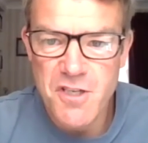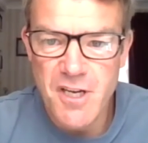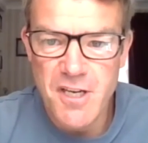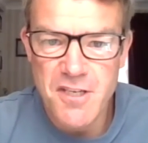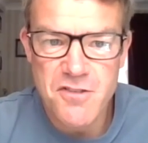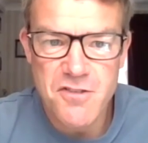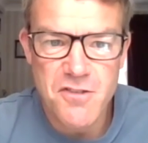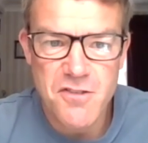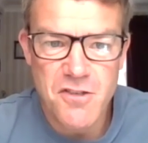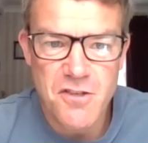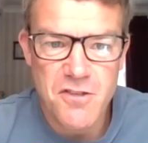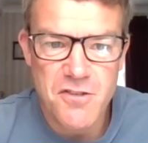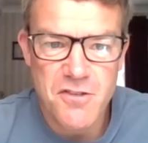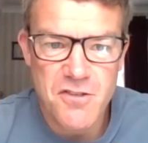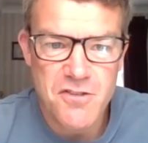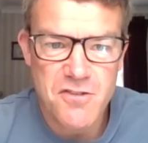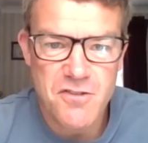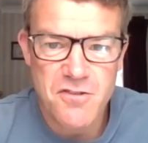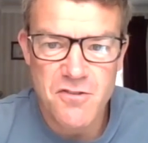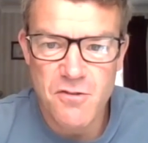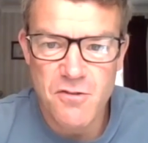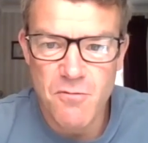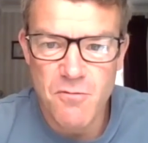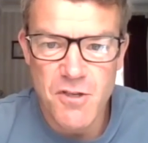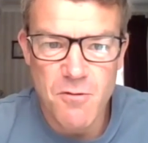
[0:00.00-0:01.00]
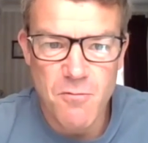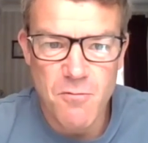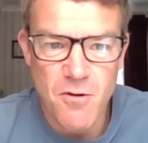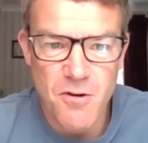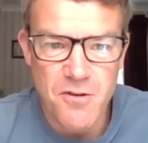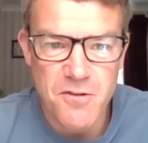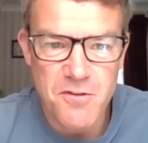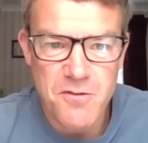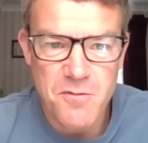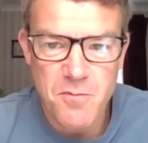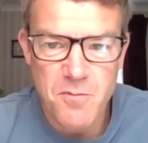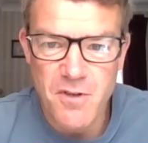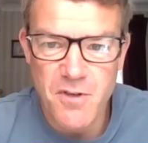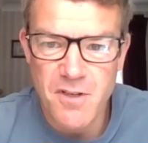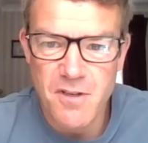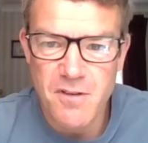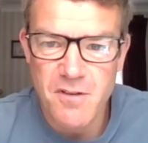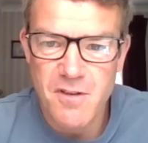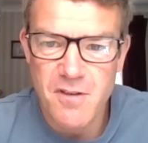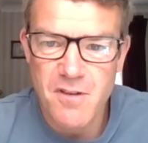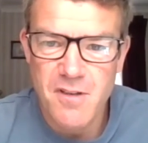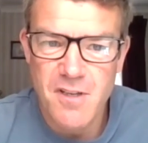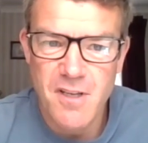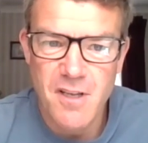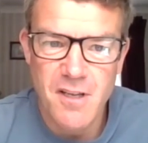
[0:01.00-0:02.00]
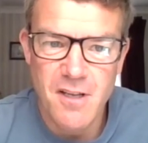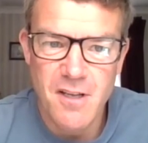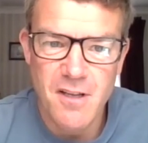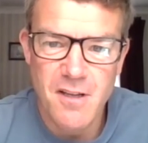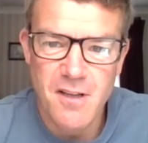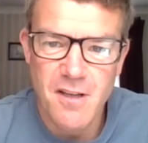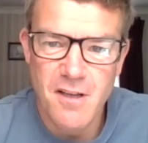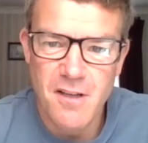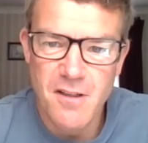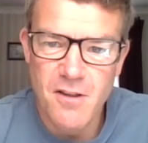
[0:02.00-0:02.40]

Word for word: case you can just do what you want but it,